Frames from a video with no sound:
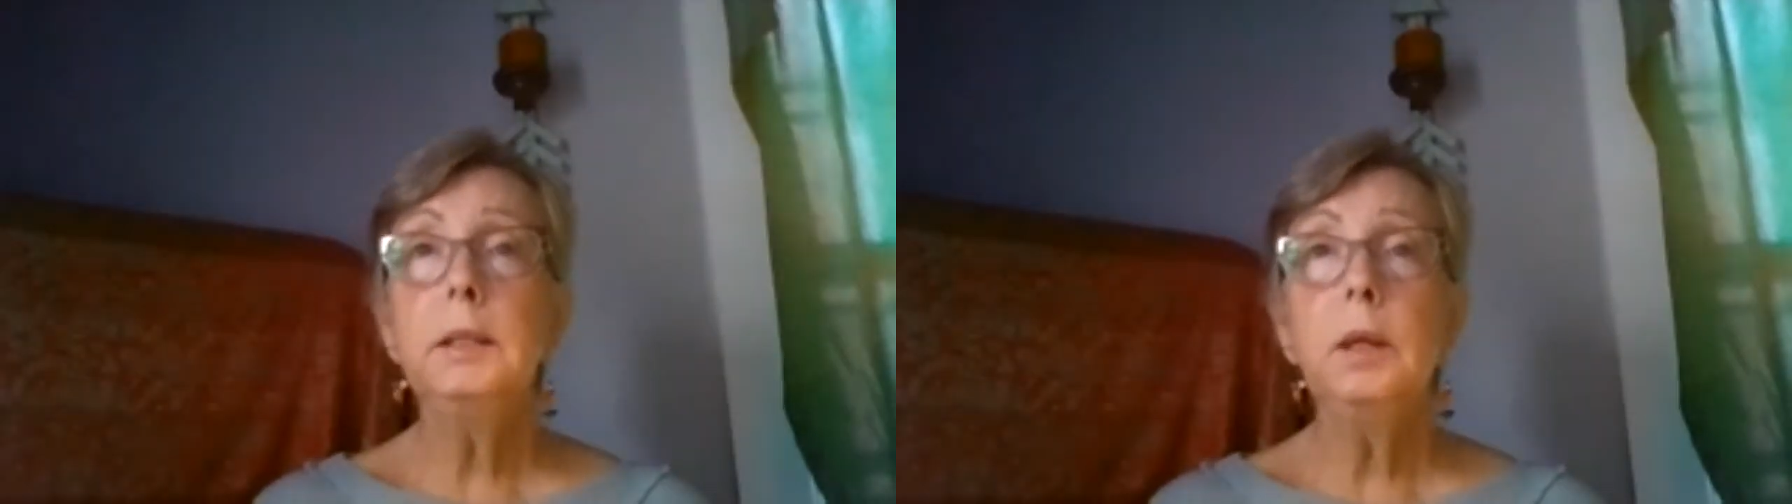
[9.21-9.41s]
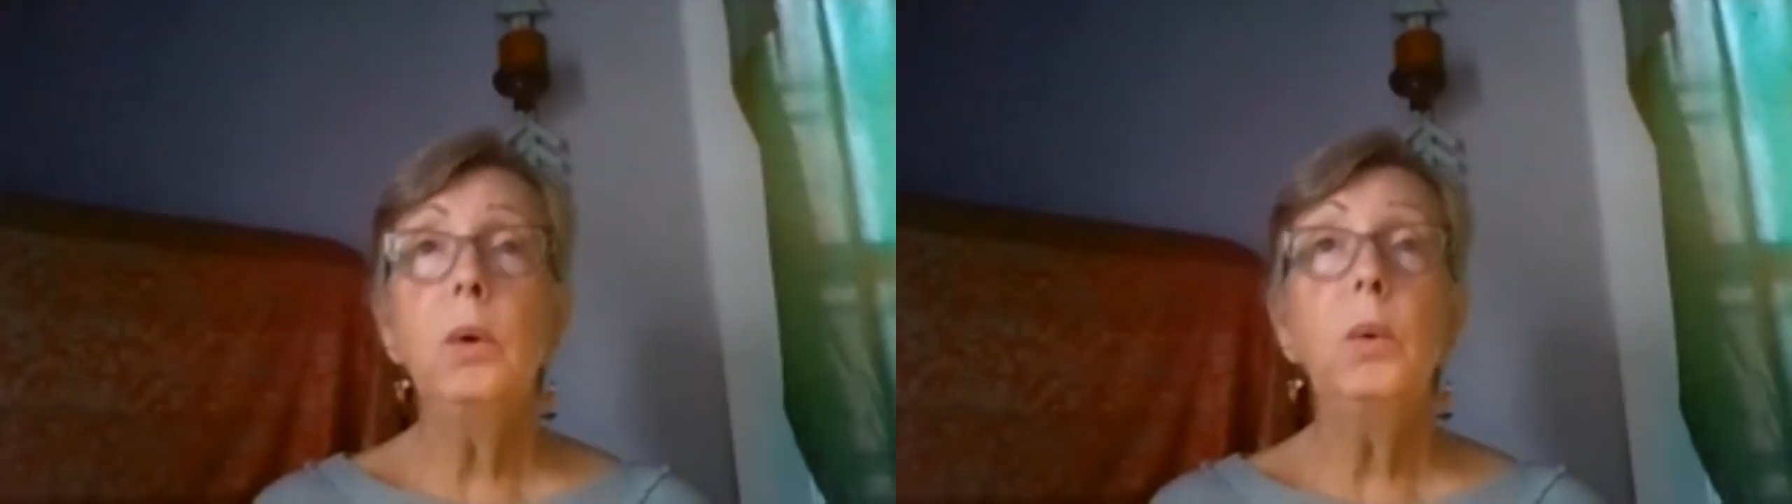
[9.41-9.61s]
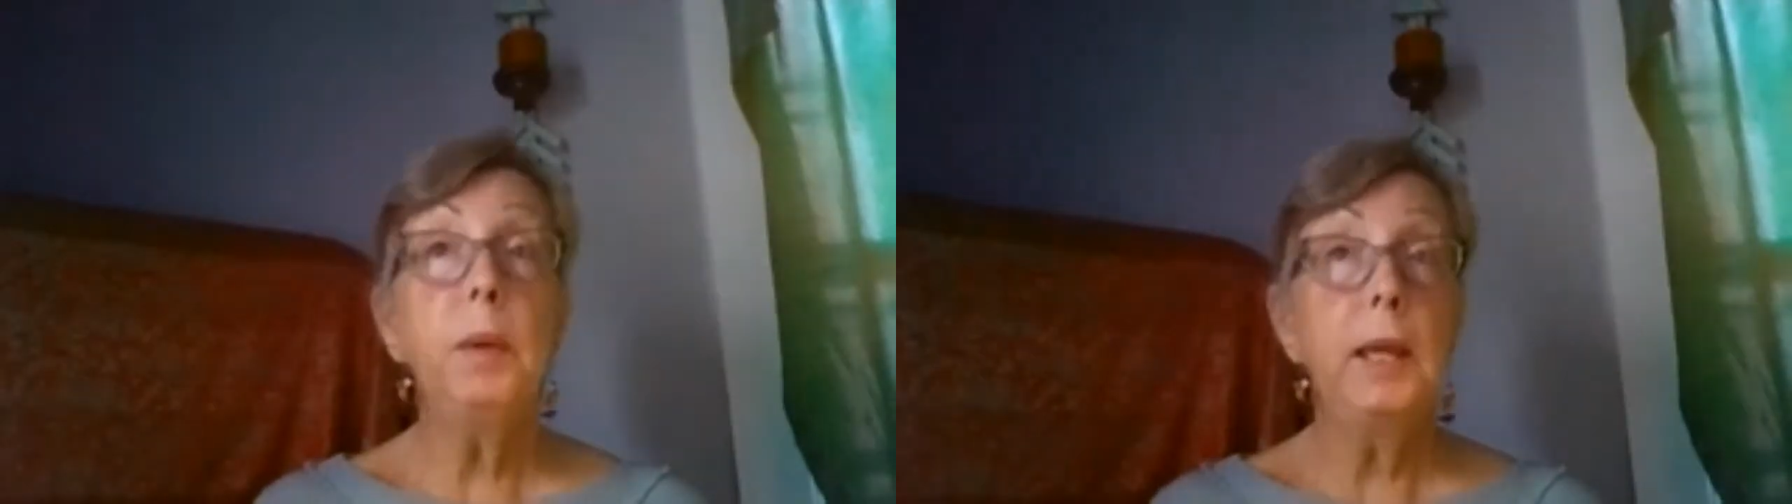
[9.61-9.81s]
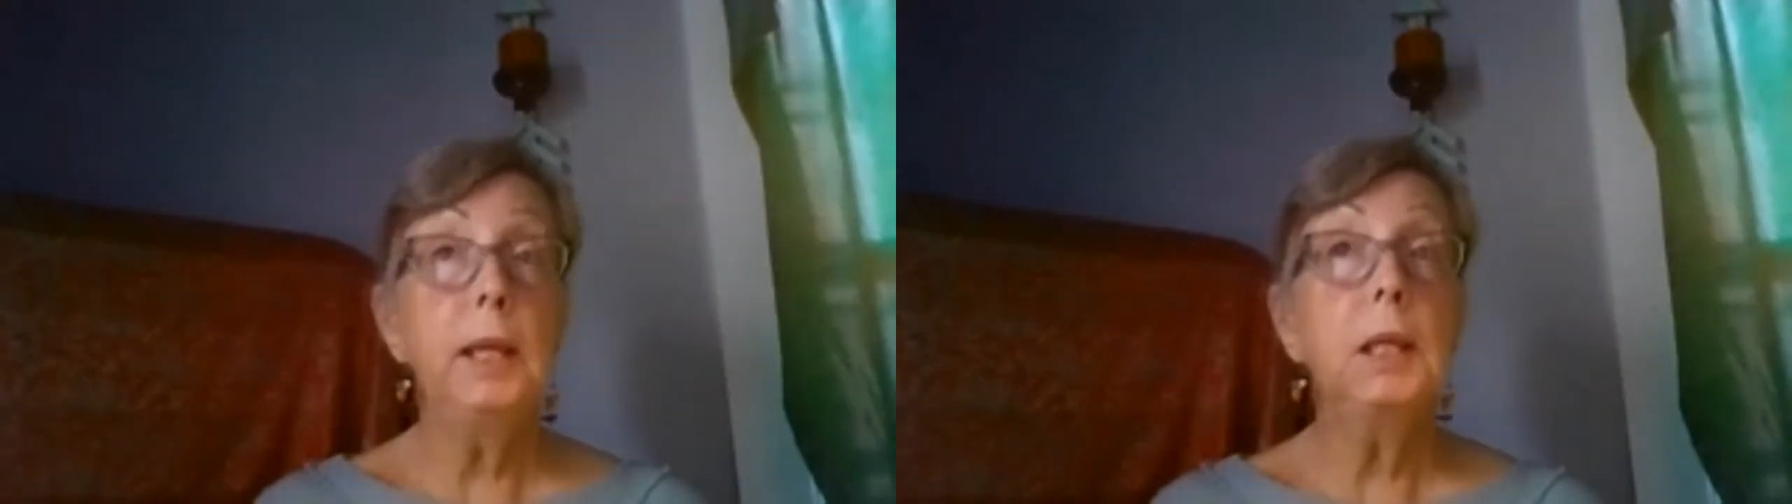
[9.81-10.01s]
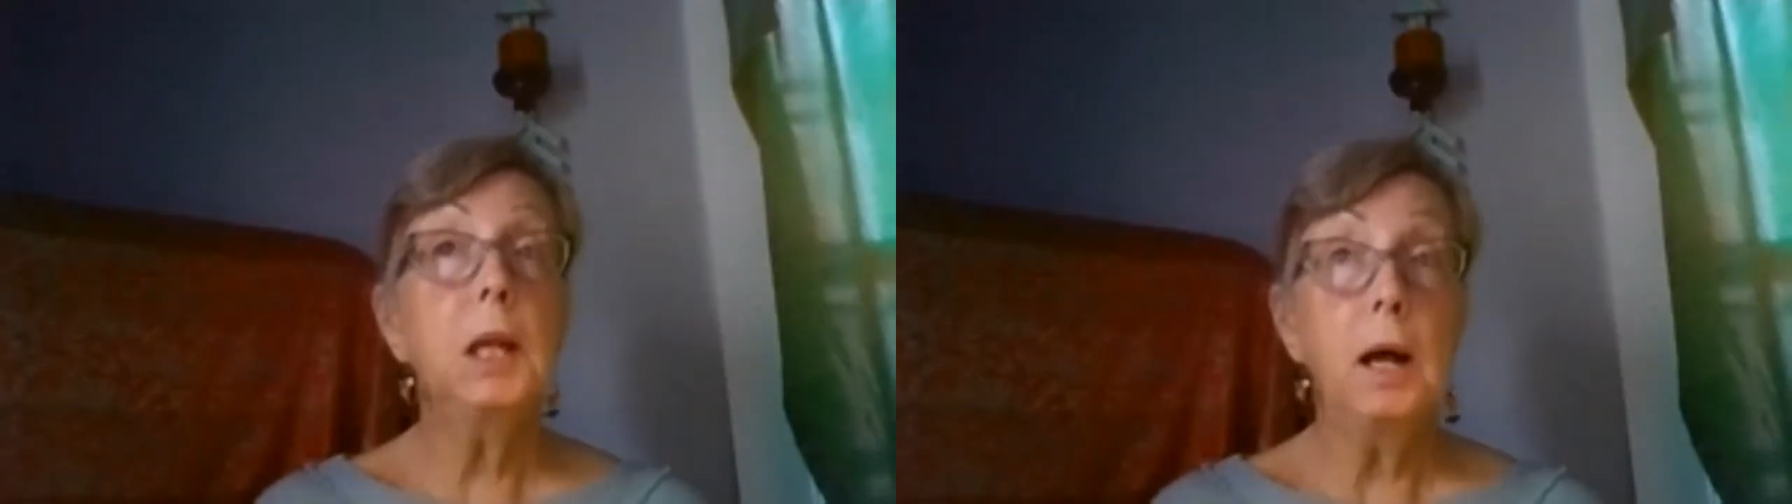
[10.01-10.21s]
known
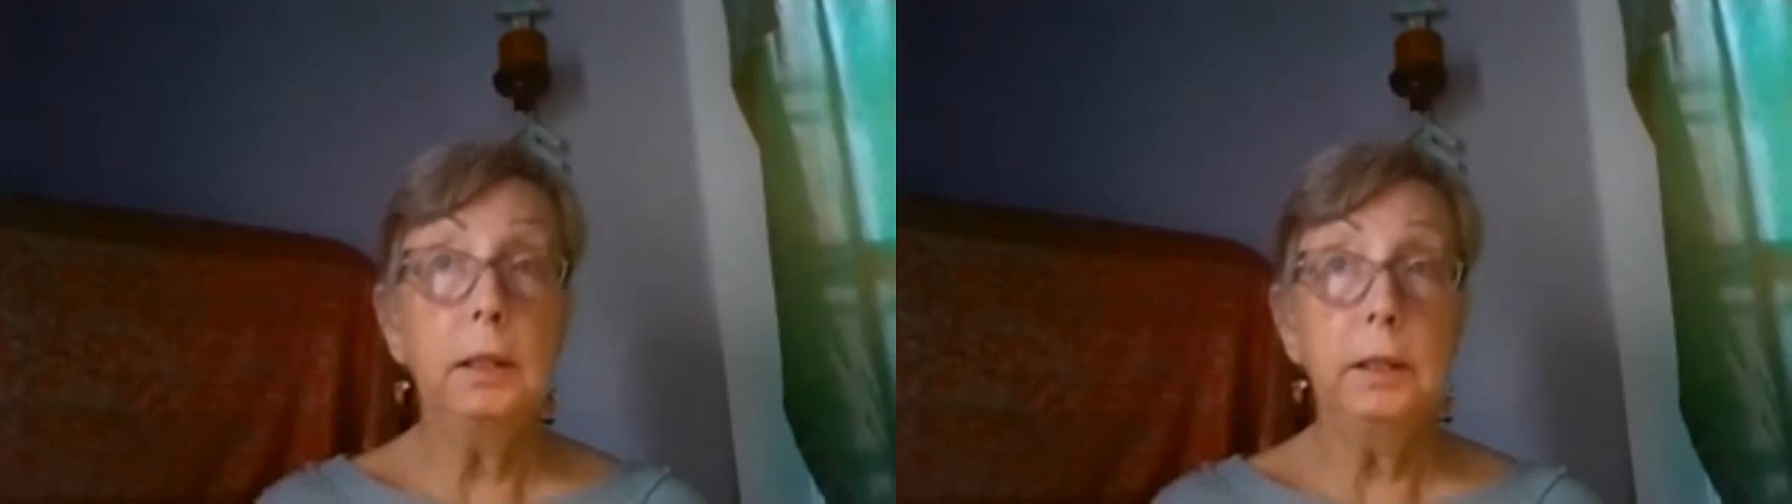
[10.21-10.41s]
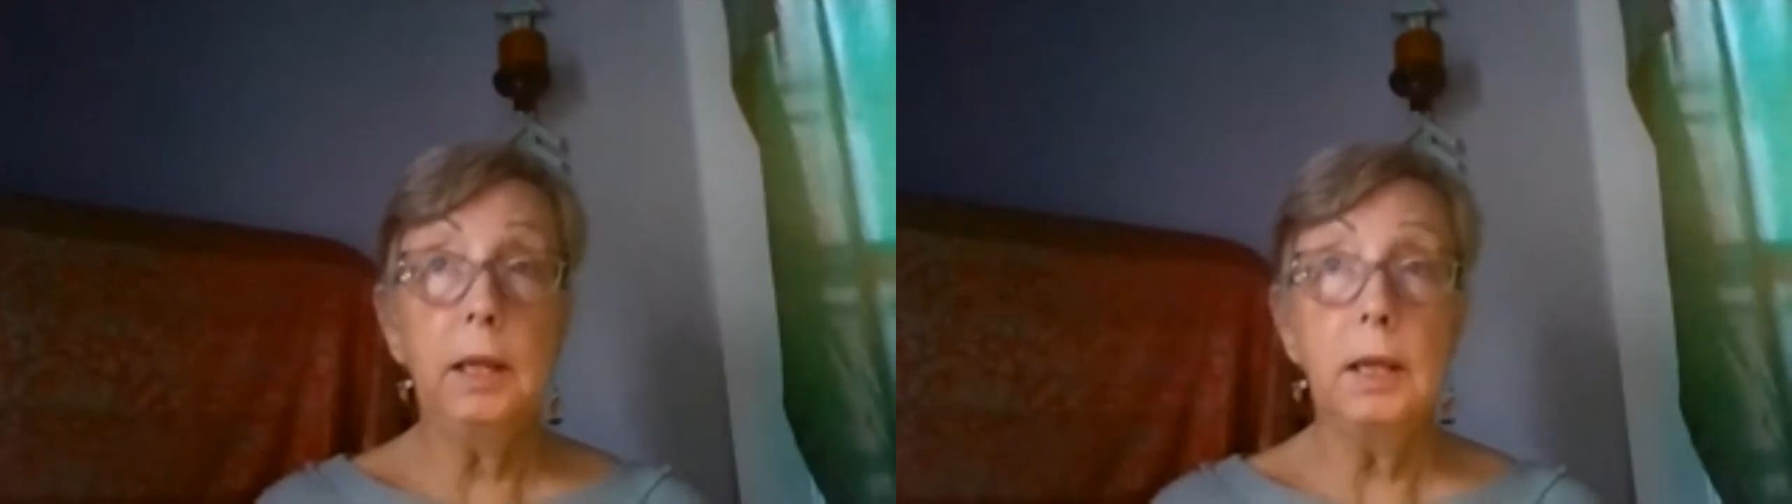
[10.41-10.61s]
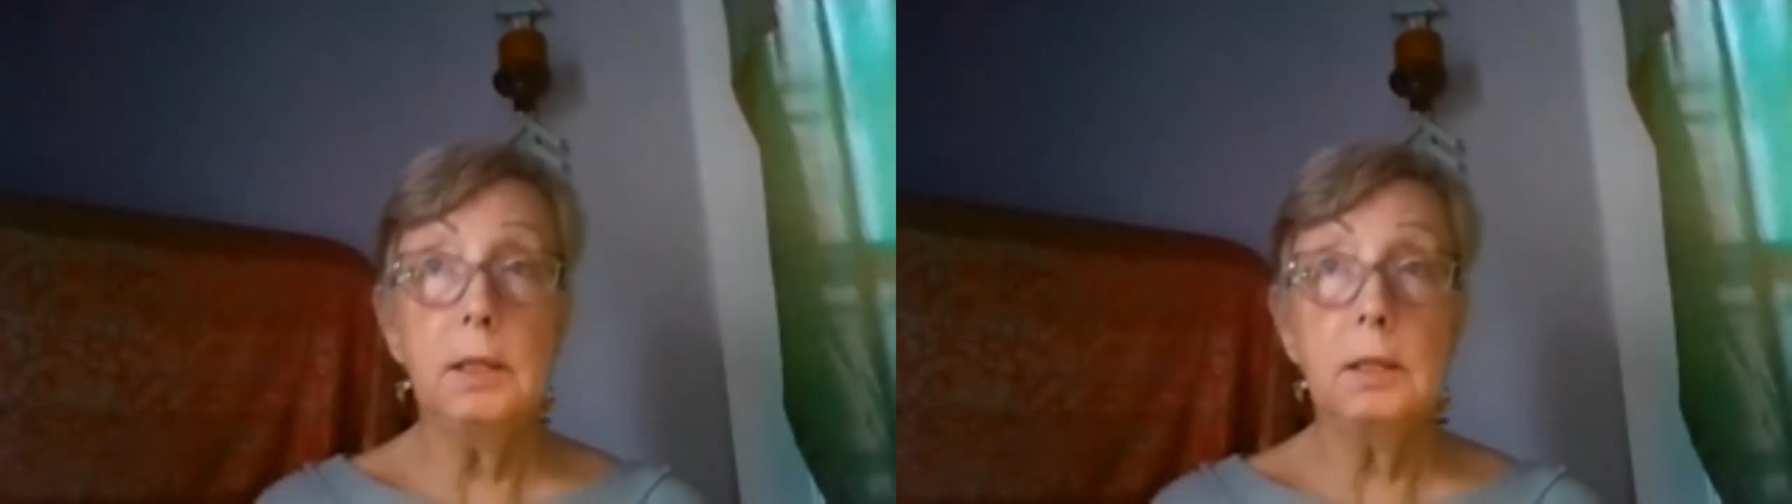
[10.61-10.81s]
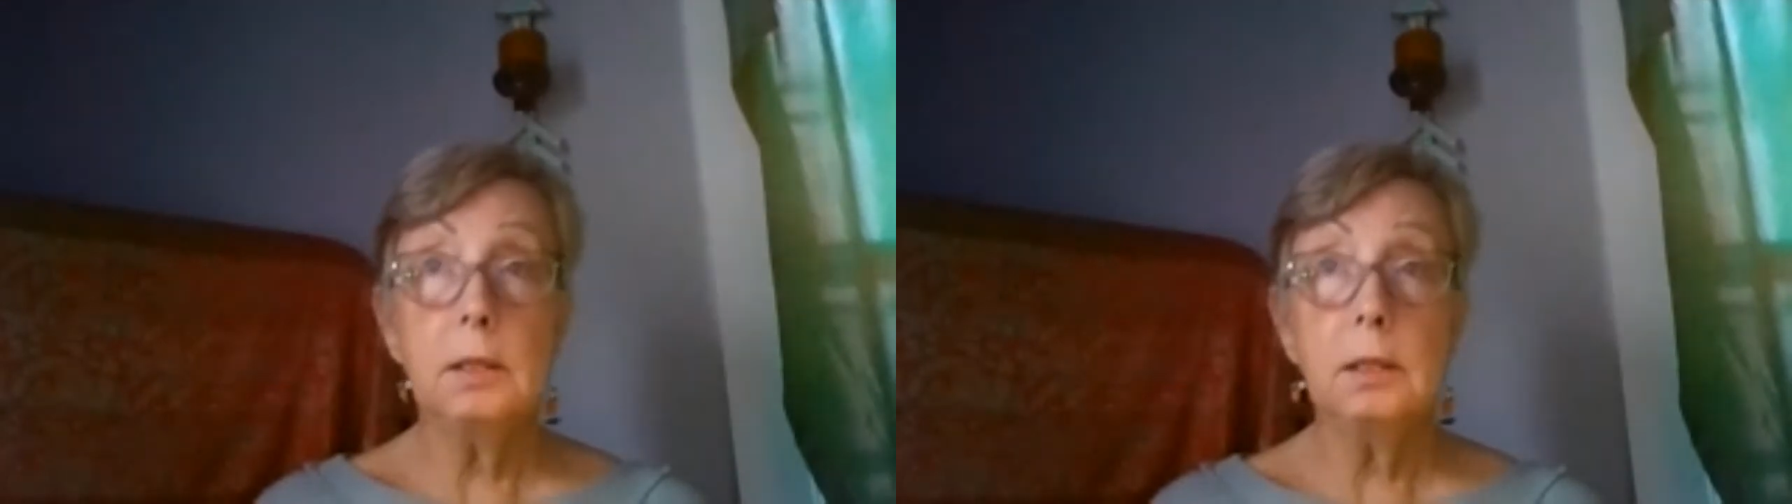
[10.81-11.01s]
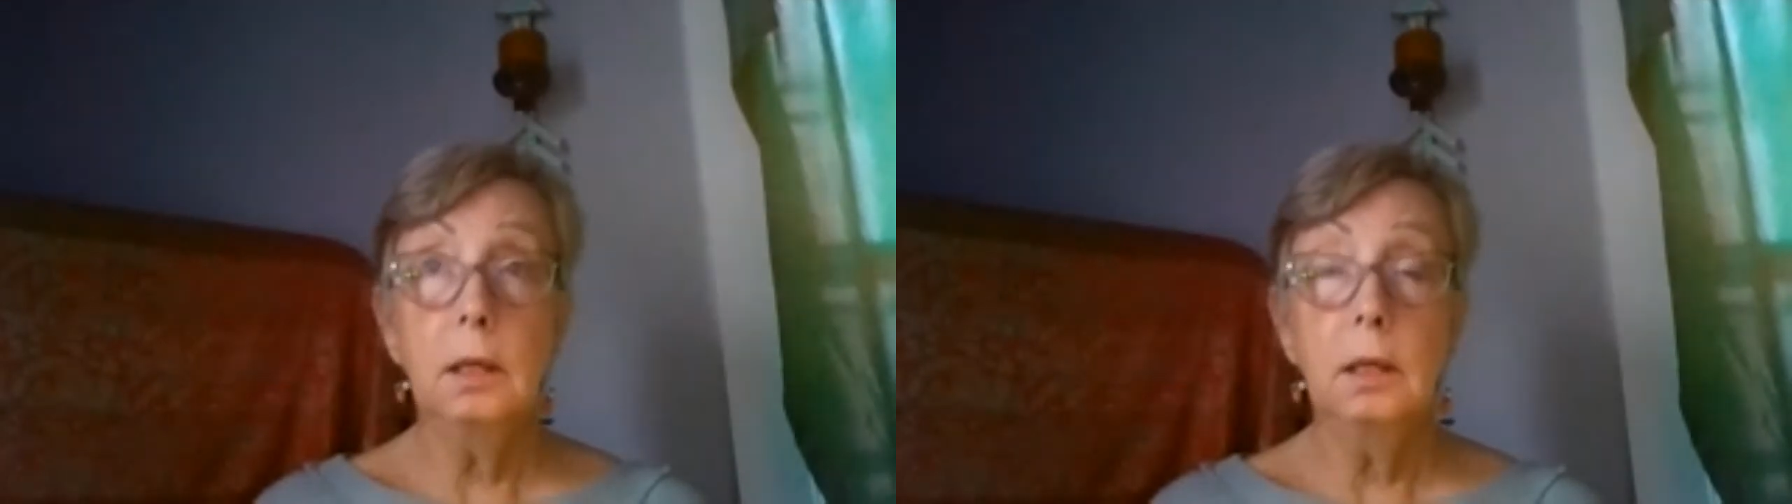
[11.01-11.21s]
pagan holidays,